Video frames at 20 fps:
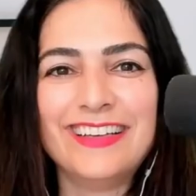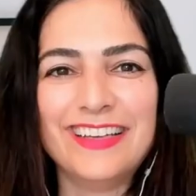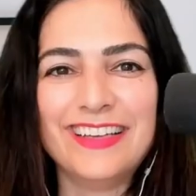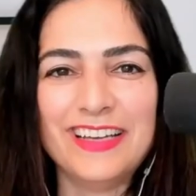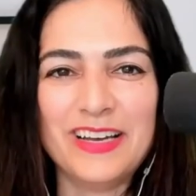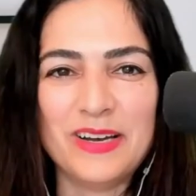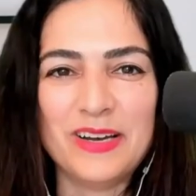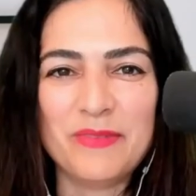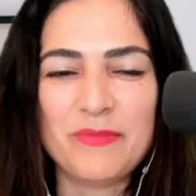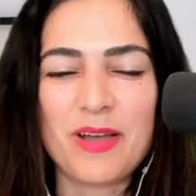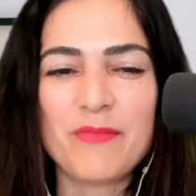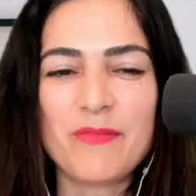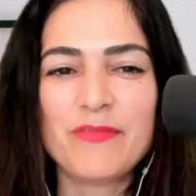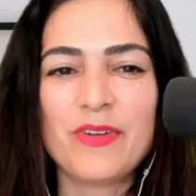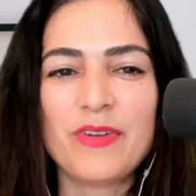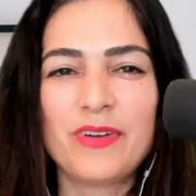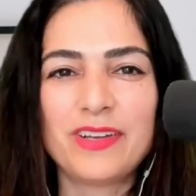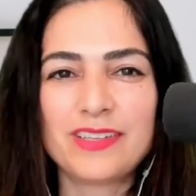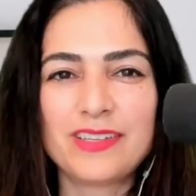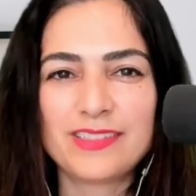Yeah, I'm, Thank
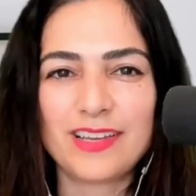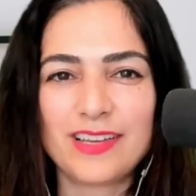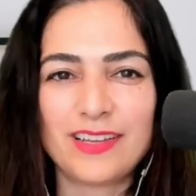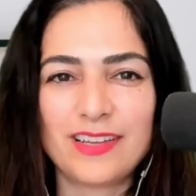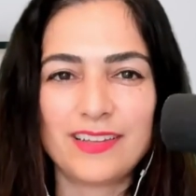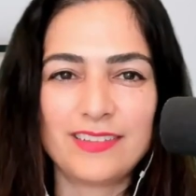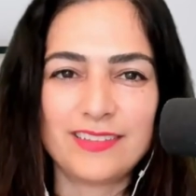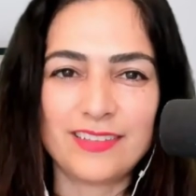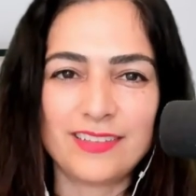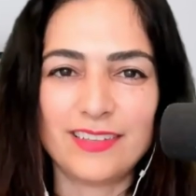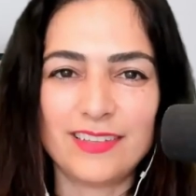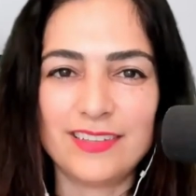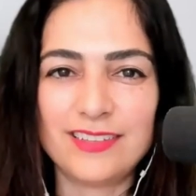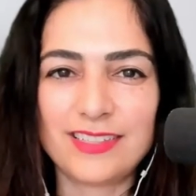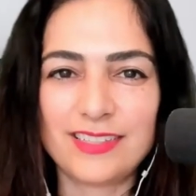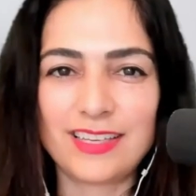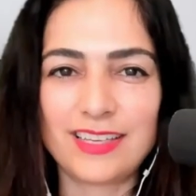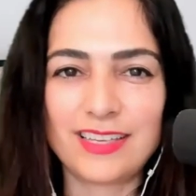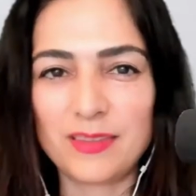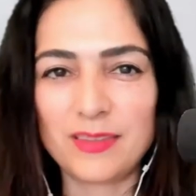very so to, to
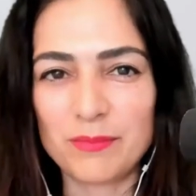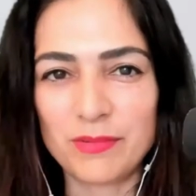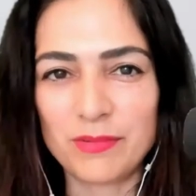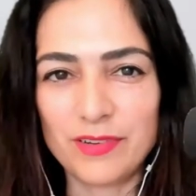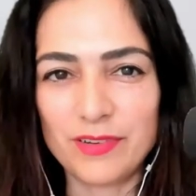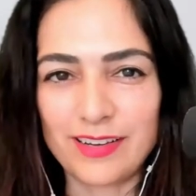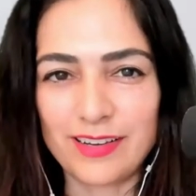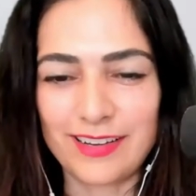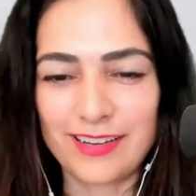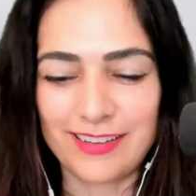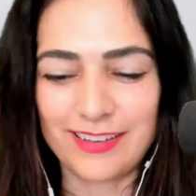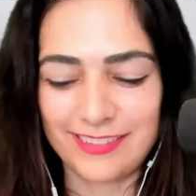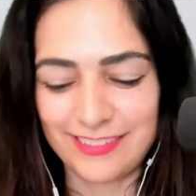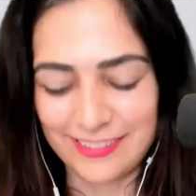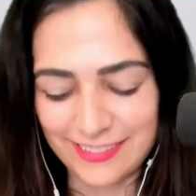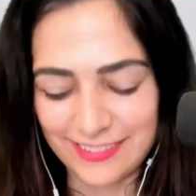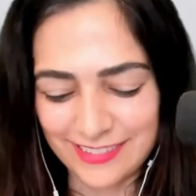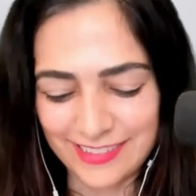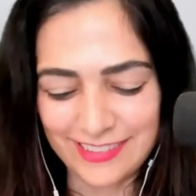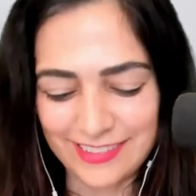get the book, and
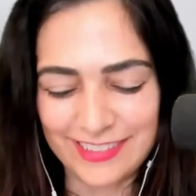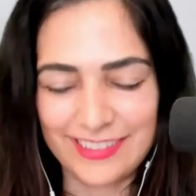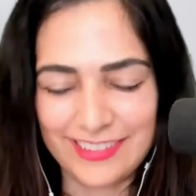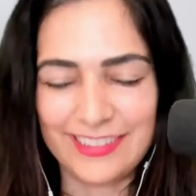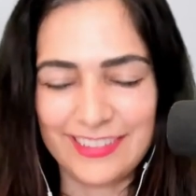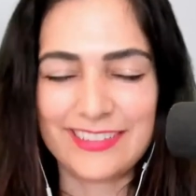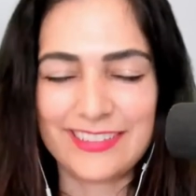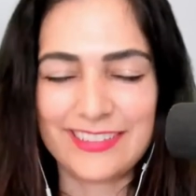it's